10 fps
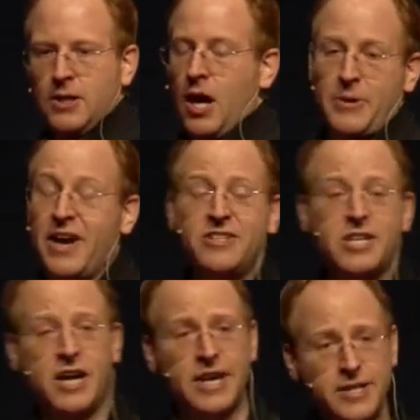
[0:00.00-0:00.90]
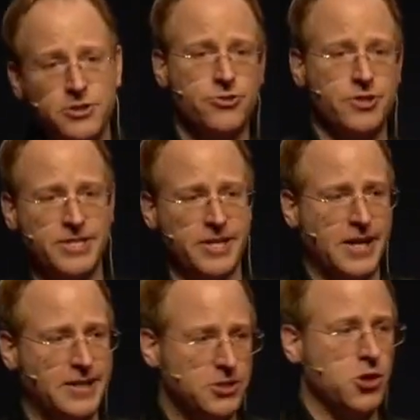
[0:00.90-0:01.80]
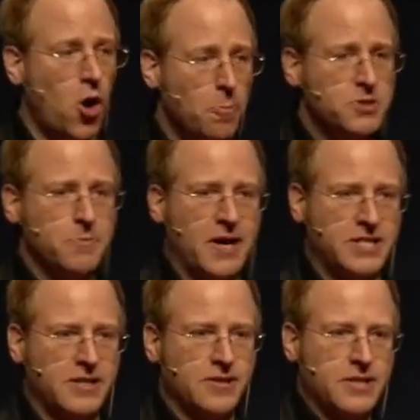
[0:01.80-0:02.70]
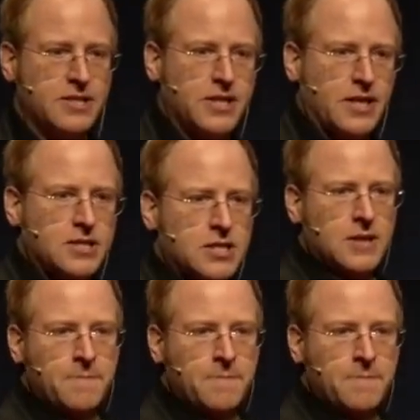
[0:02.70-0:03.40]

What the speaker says: We have entire industries dedicated to optimizing these things.